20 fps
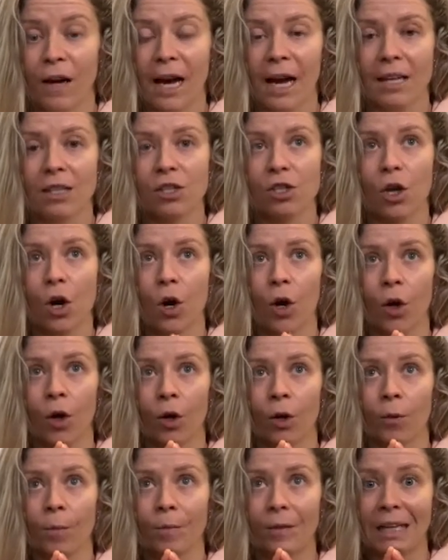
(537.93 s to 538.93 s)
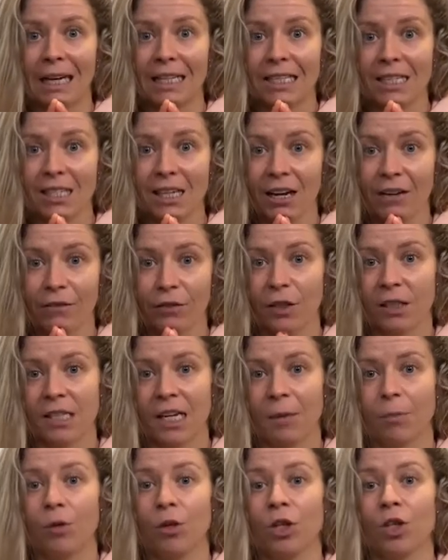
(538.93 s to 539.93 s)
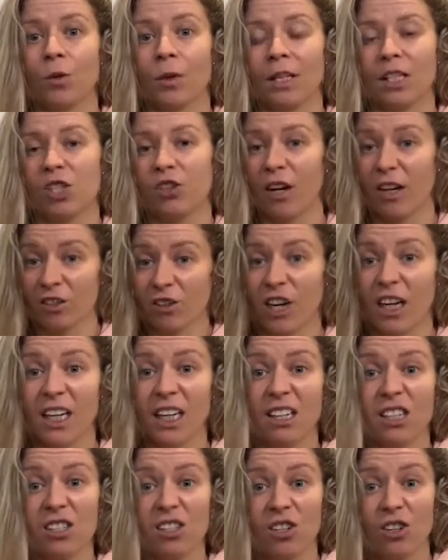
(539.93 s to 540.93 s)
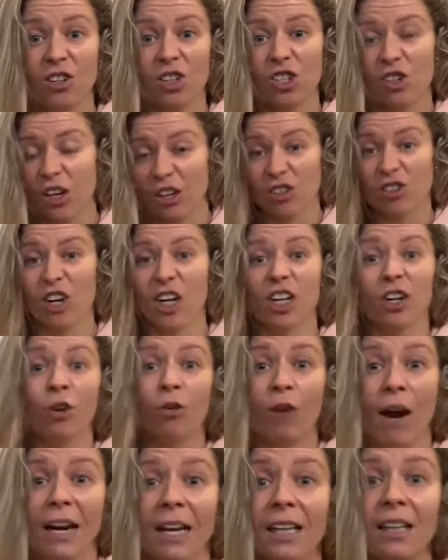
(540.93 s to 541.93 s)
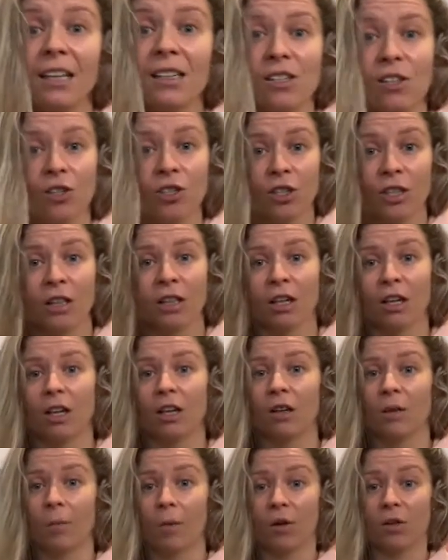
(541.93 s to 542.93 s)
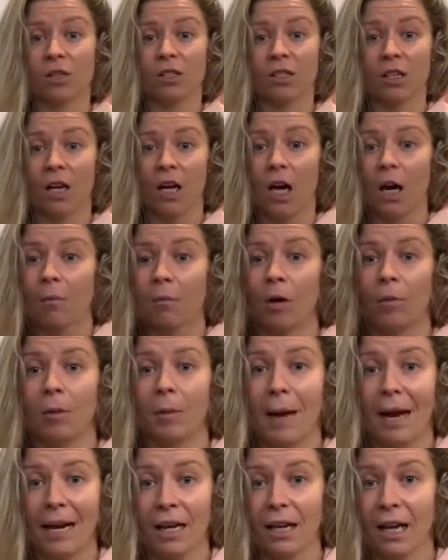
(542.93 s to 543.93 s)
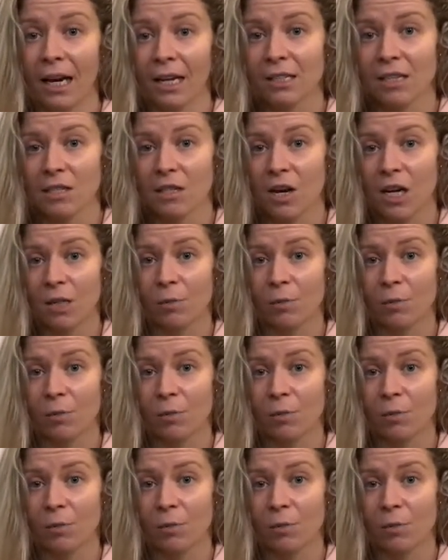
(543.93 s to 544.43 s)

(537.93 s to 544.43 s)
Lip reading: So let's say, for example, you're doing strength training or running is usually the most problematic exercise